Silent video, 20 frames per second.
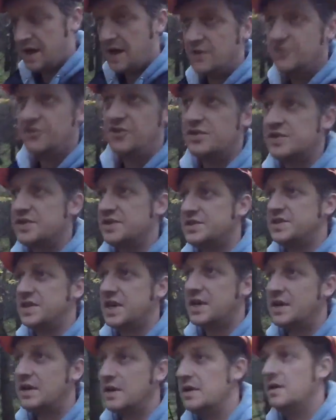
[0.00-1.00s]
I should
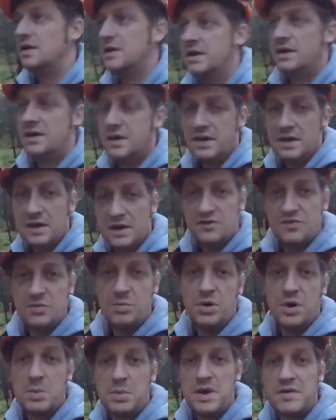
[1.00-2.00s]

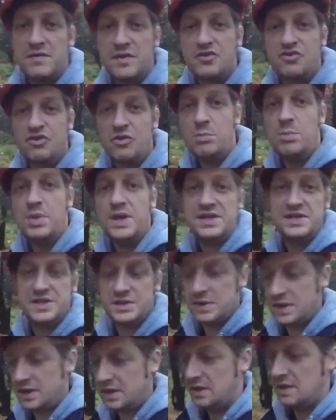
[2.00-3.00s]
put a bit of a jump
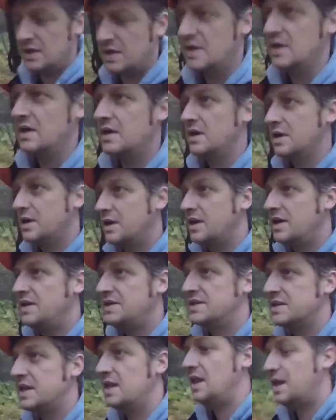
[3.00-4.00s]
into it,
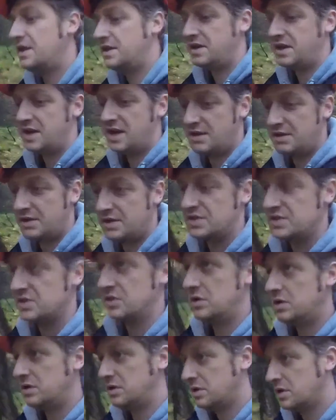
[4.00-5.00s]
into the landing area.
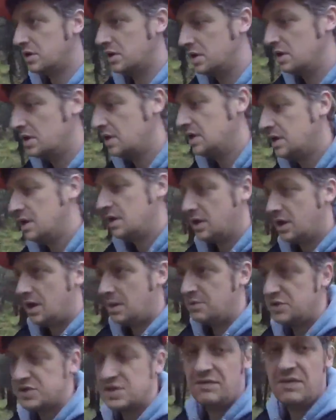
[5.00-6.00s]
So
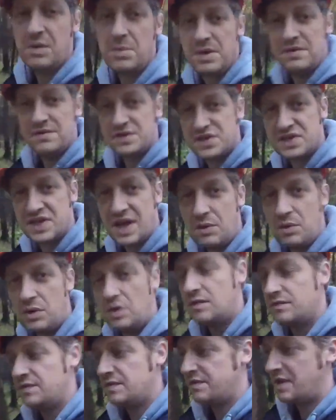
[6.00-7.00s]
I'm just having a bit of a scout
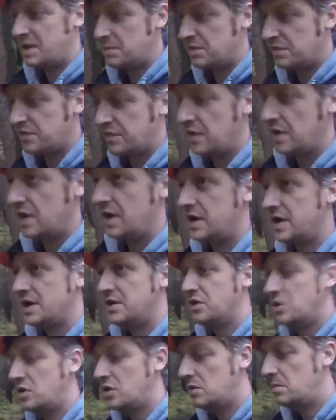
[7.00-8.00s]
over of that before I
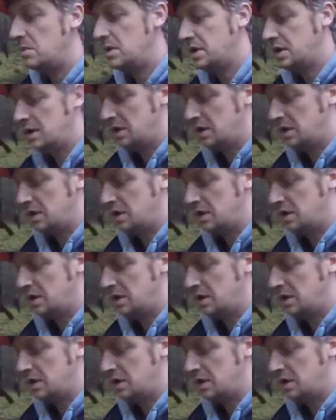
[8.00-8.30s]
head home.